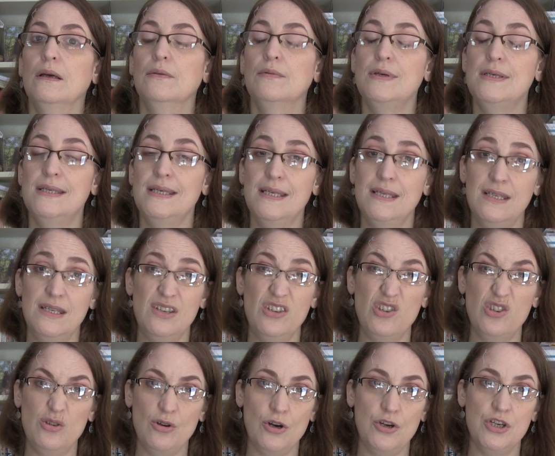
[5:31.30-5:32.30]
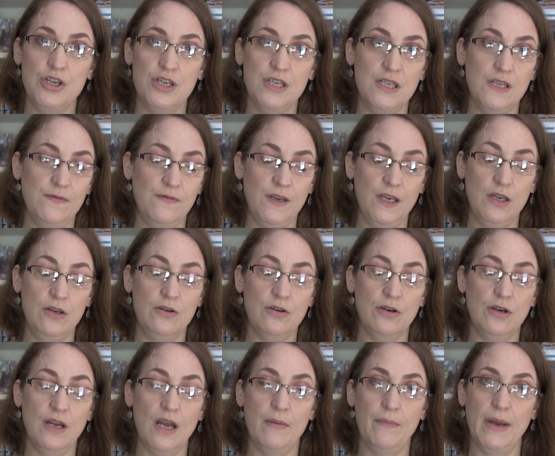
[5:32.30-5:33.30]
resistant starches to feed
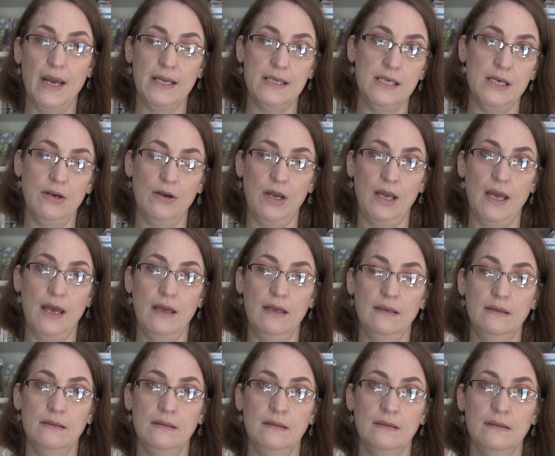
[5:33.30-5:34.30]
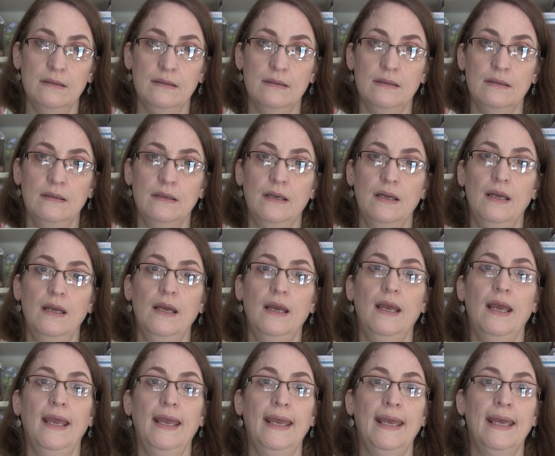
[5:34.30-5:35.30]
your gut bacteria,
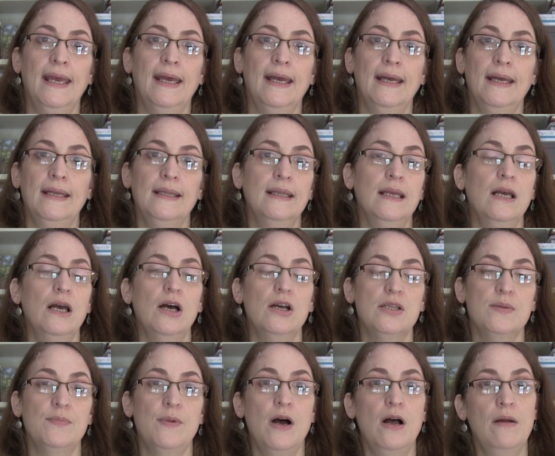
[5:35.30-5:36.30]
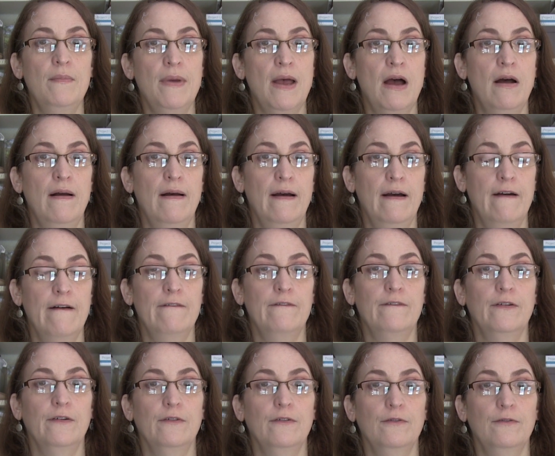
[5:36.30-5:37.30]
and a small amount
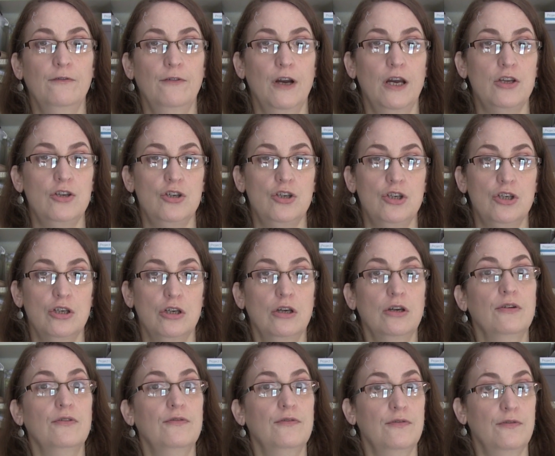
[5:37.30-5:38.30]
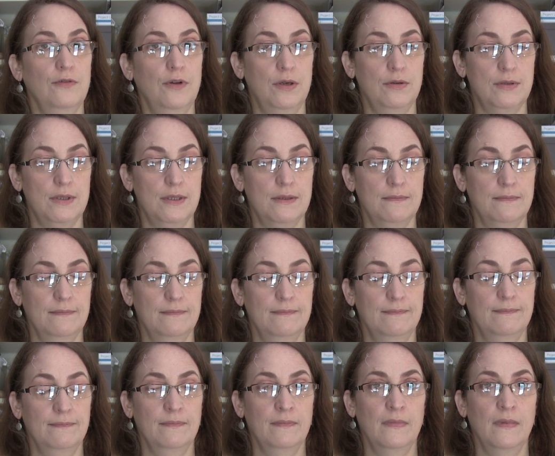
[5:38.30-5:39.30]
of fresh fruit.
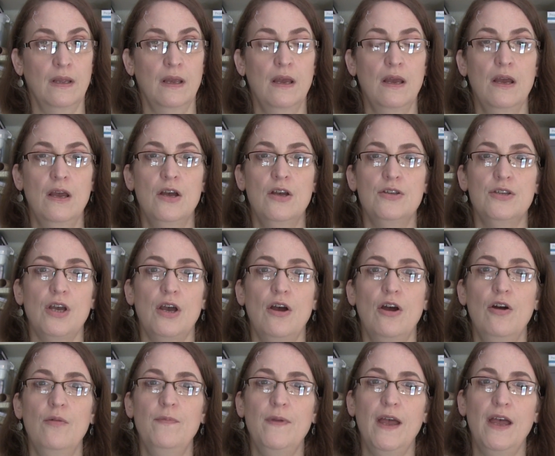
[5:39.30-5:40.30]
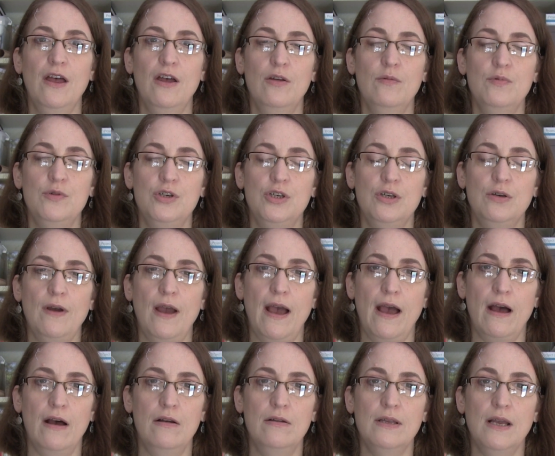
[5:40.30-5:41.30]
So I hope that helps you
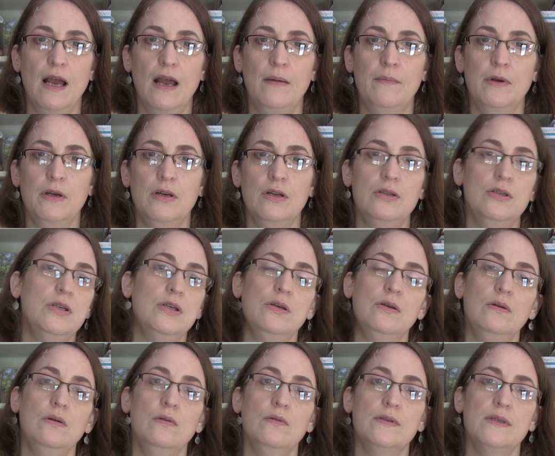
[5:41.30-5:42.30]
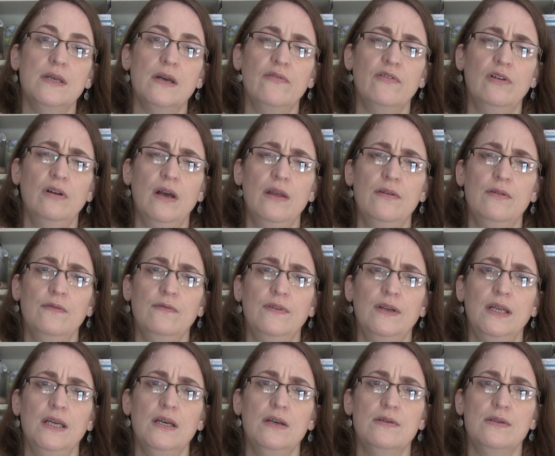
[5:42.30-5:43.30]
out. I'm going to do several other
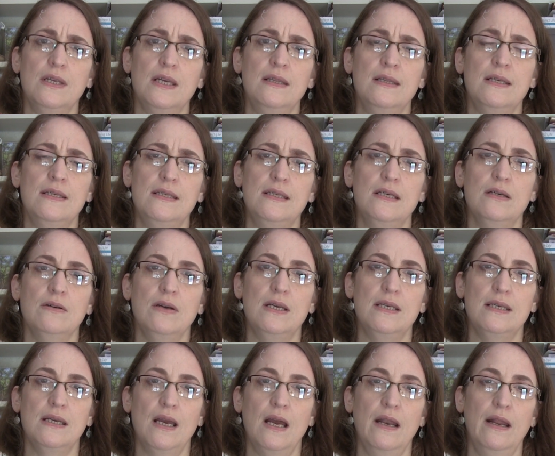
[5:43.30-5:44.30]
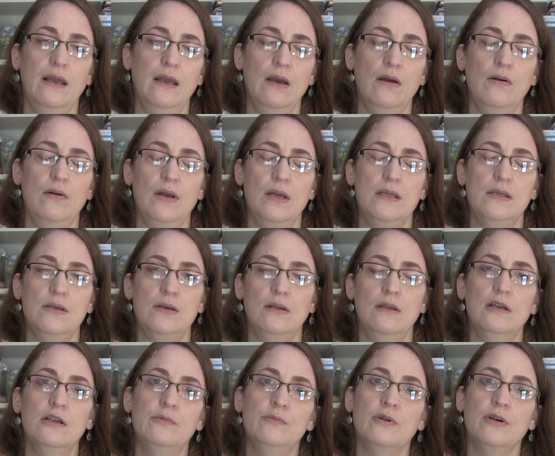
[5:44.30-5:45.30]
videos in this series and kind of go into a
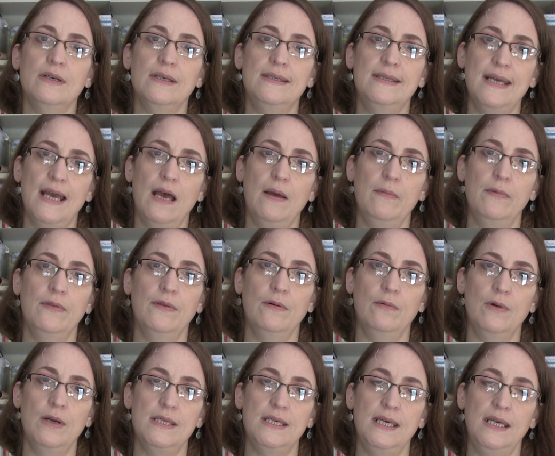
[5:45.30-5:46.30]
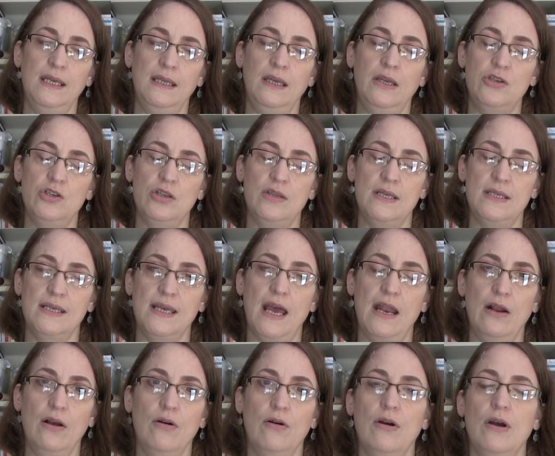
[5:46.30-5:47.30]
little more depth on what to eat in each of these
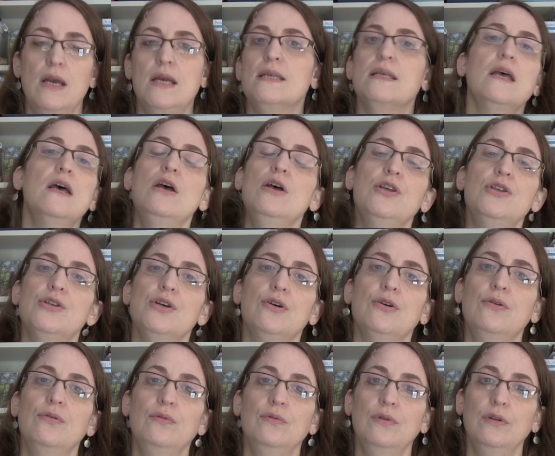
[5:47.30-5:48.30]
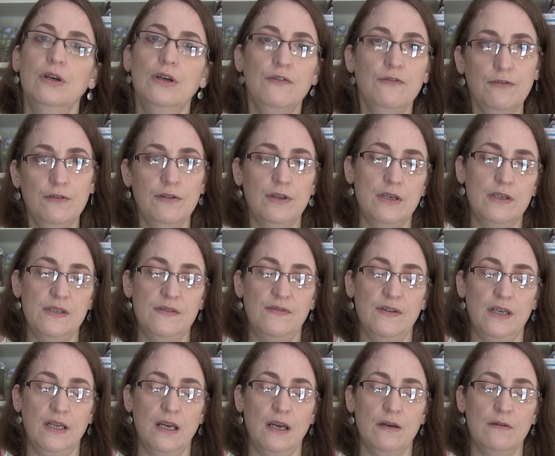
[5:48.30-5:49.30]
categories. So look for those
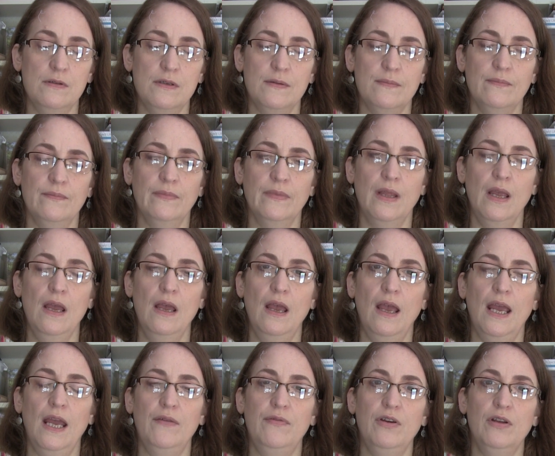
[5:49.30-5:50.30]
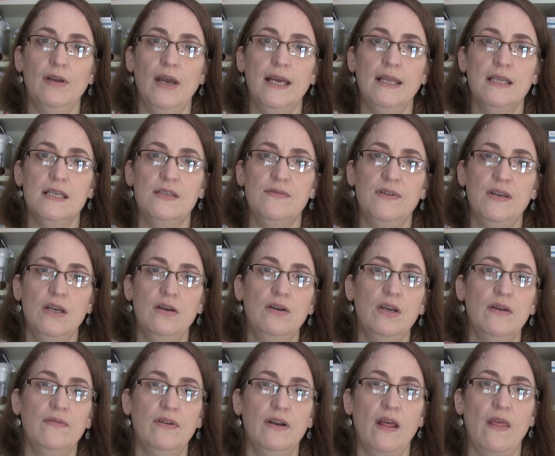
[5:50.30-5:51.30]
videos. If you like this video,
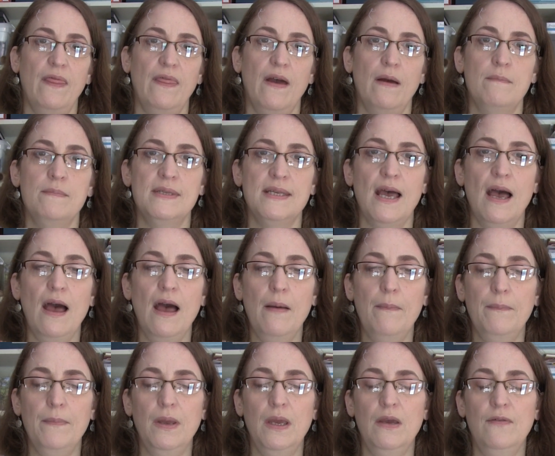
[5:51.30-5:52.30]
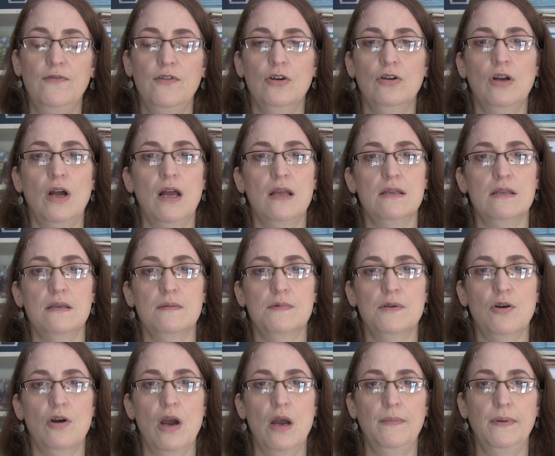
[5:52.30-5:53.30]
give it a thumbs up. If you're not
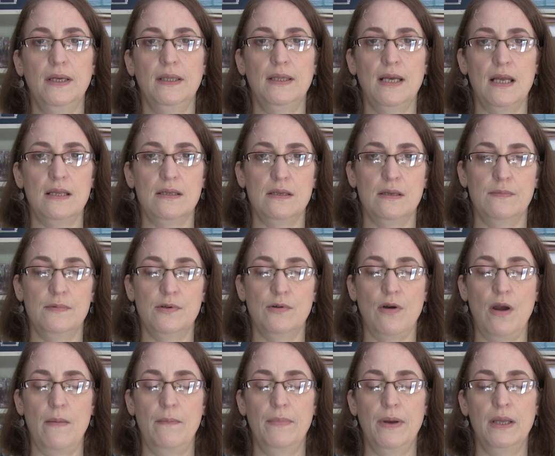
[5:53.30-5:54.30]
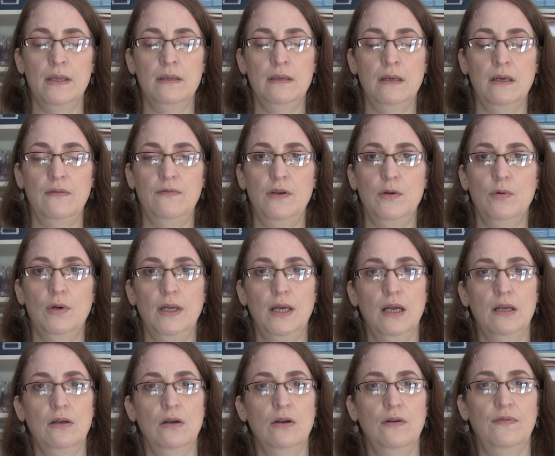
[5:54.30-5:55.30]
subscribed, hit that subscribe button. If you want to
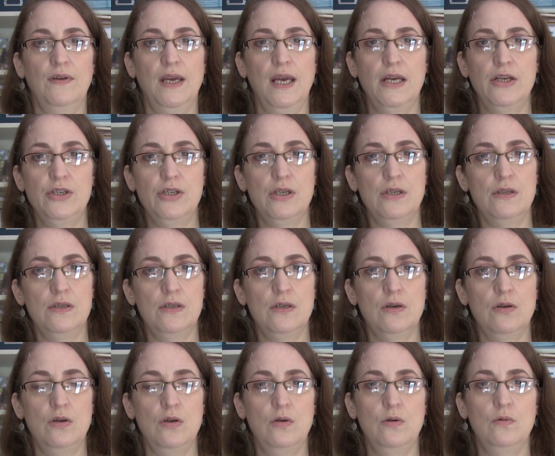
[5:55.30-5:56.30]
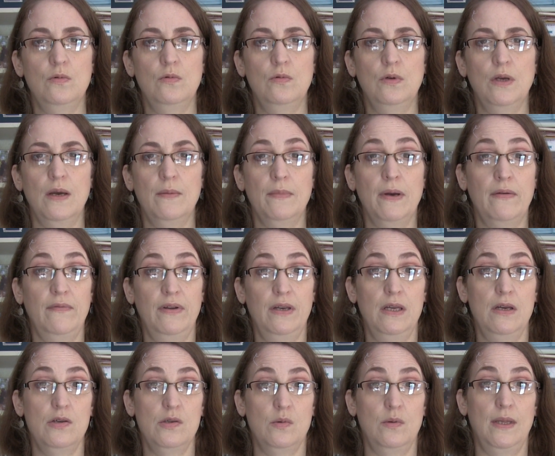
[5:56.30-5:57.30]
get notifications so you get my
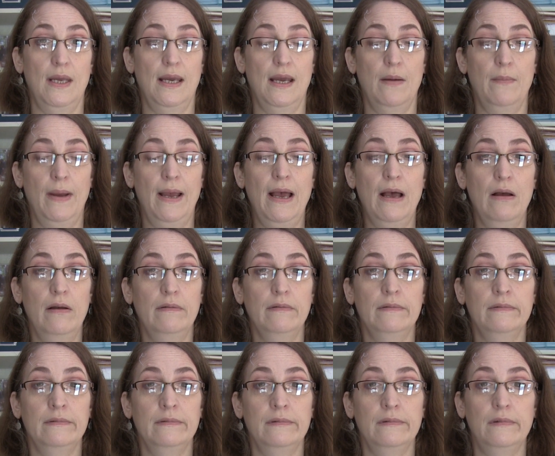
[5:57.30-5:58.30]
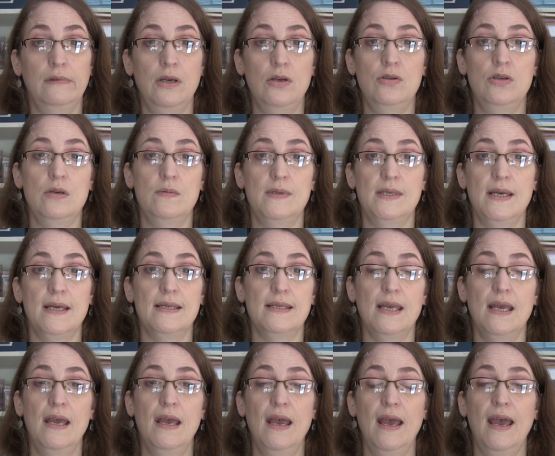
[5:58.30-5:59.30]
videos when they come out and YouTube says,
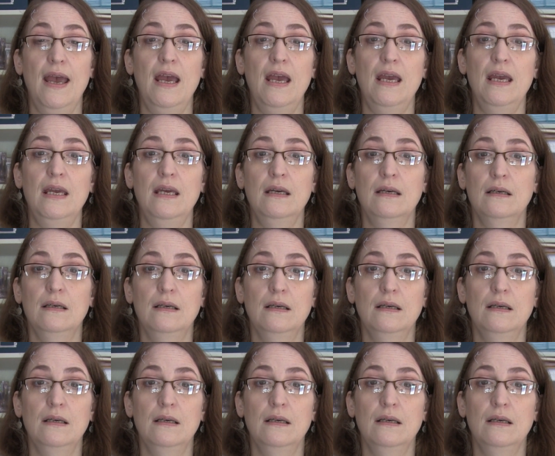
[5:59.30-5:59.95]
hey,